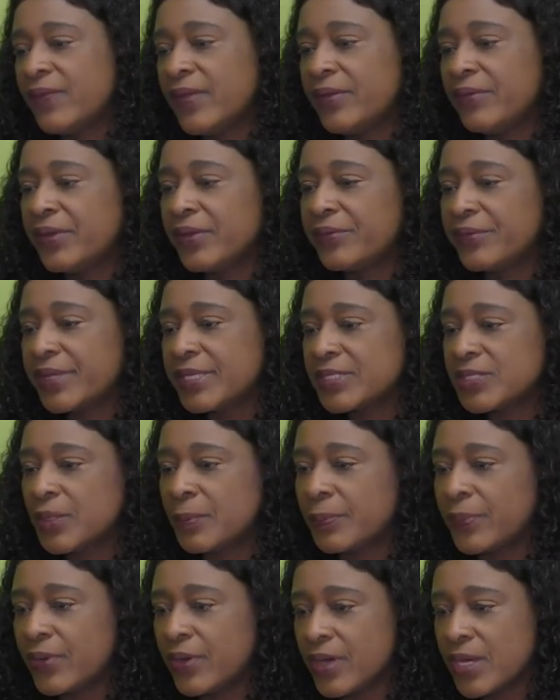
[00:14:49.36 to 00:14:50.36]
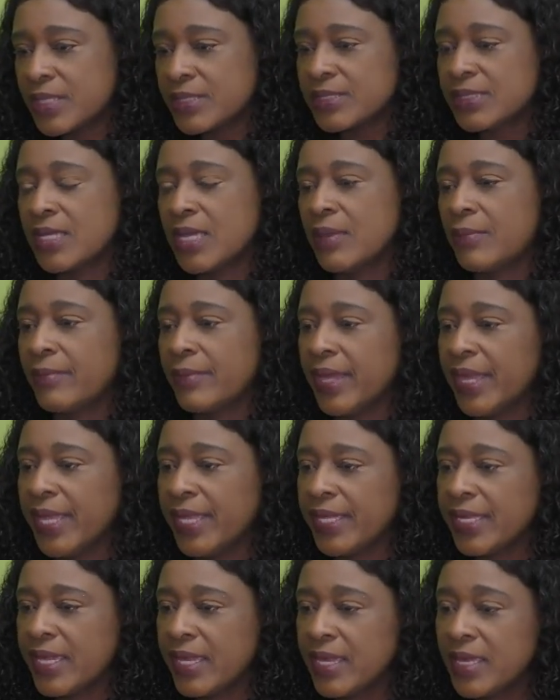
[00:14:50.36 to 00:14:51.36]
very great support. And
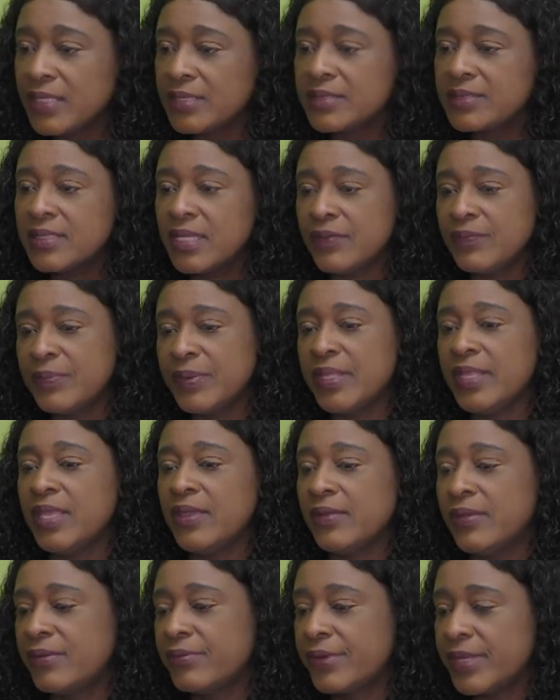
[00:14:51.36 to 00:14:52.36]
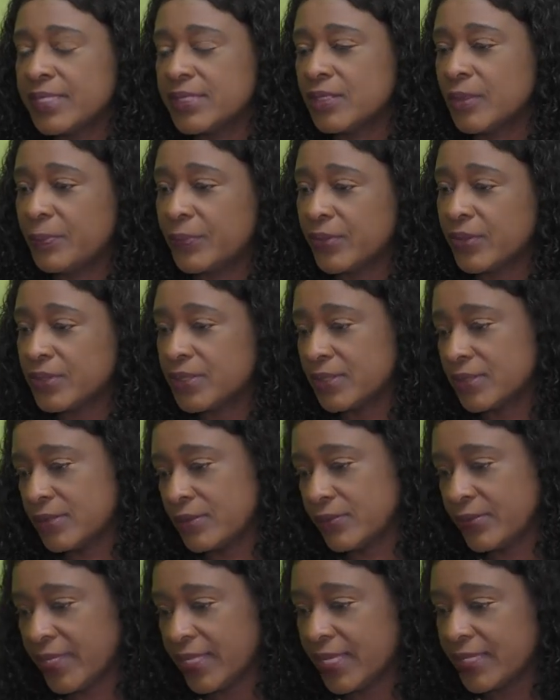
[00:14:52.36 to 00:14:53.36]
my kids, they've been a great support
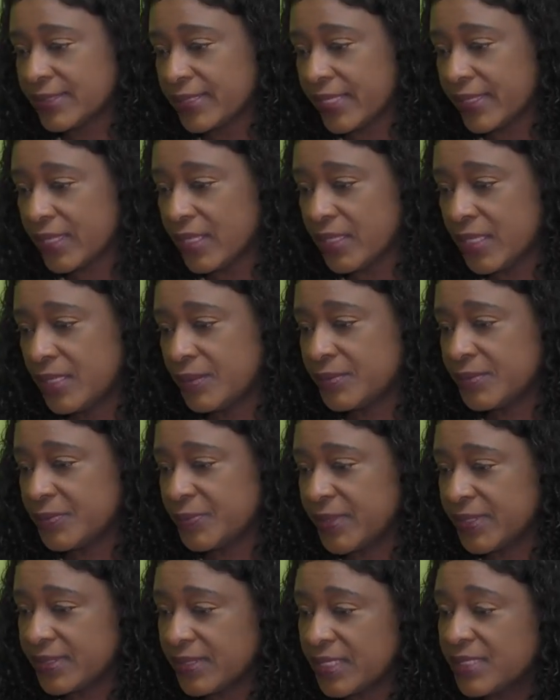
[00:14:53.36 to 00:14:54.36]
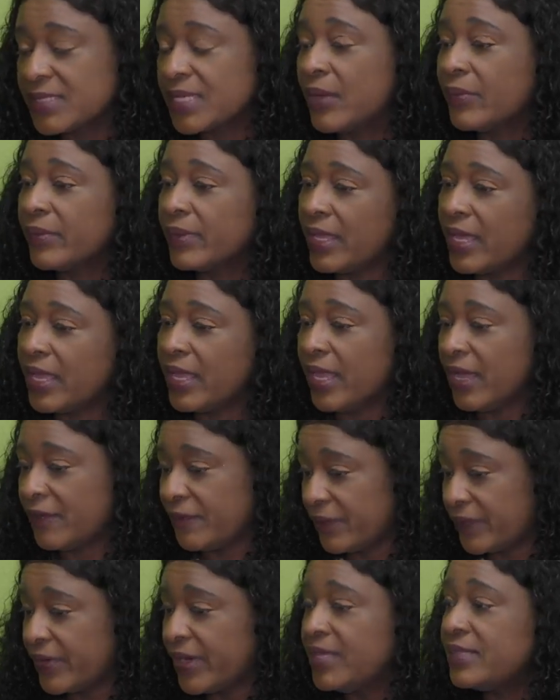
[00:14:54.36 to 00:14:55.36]
when I started the business. And I
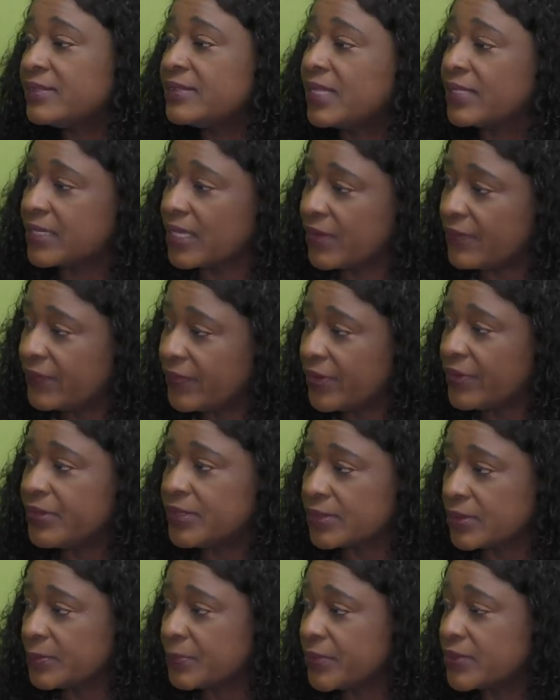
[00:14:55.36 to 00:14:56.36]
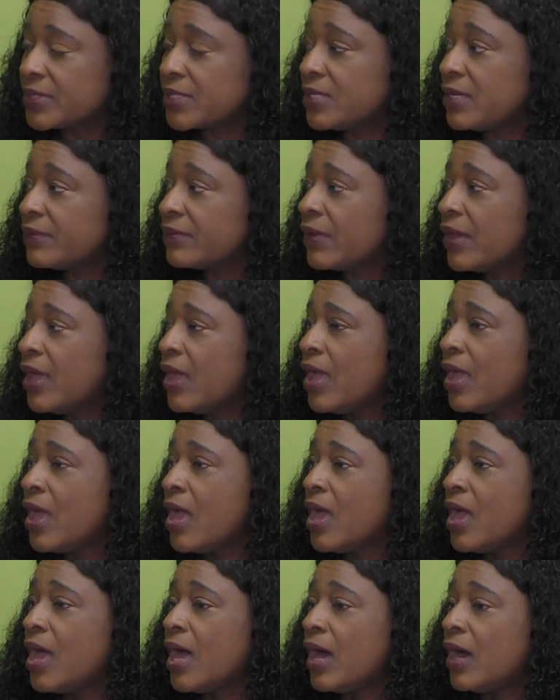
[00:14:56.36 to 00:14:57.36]
have friends that are very supportive.
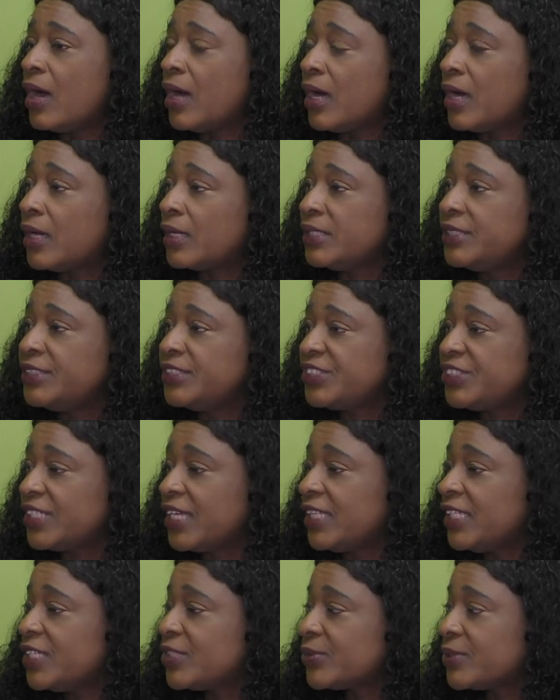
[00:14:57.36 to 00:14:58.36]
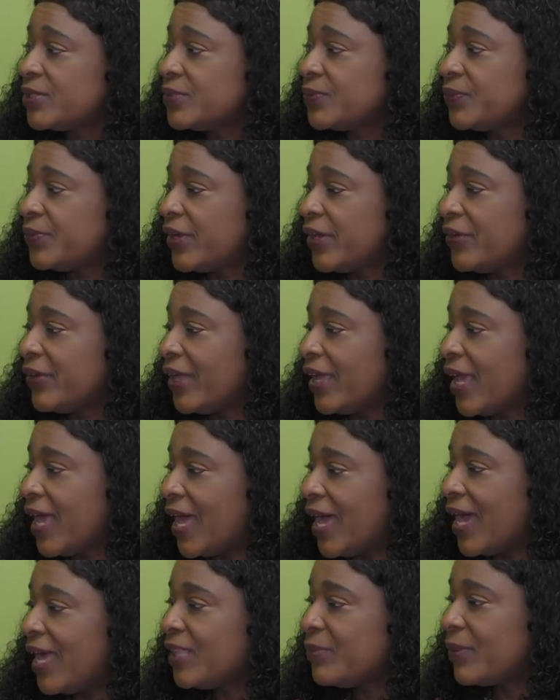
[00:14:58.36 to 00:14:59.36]
Initially, it was very
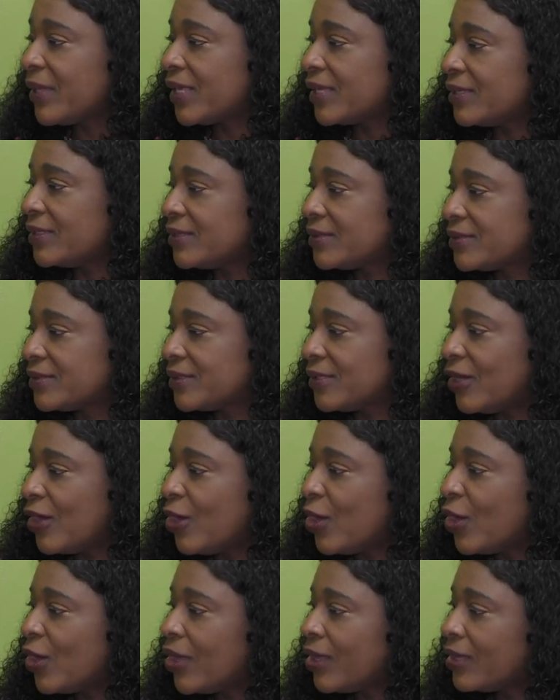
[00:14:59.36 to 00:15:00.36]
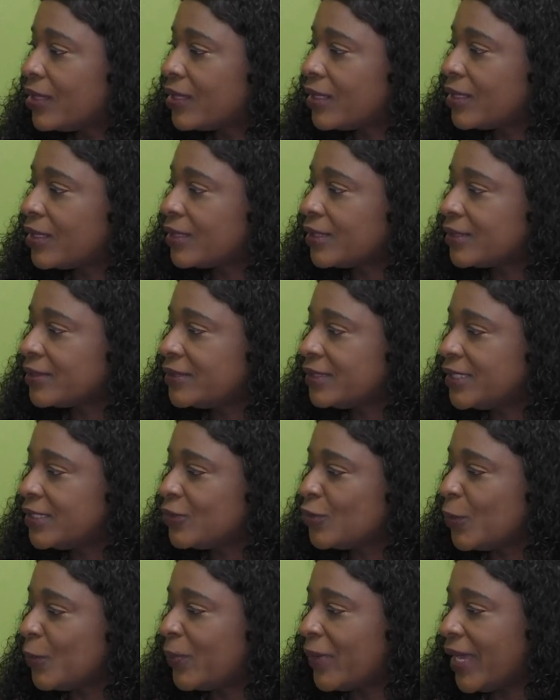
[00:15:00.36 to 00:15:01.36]
hard because
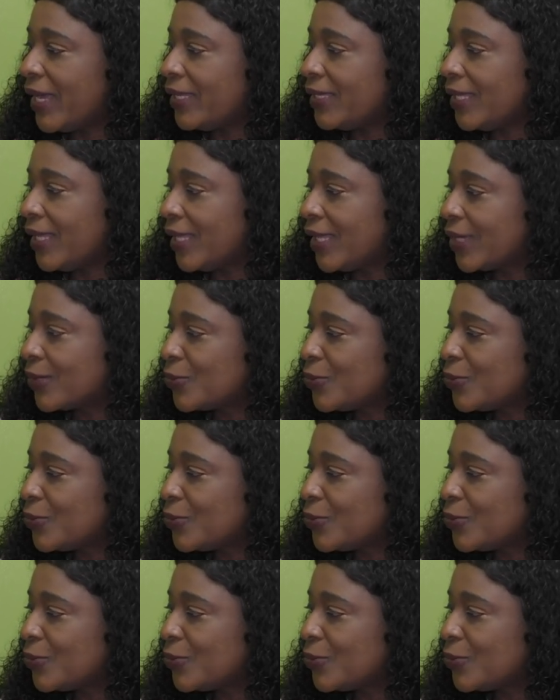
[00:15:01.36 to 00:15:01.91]
to buy the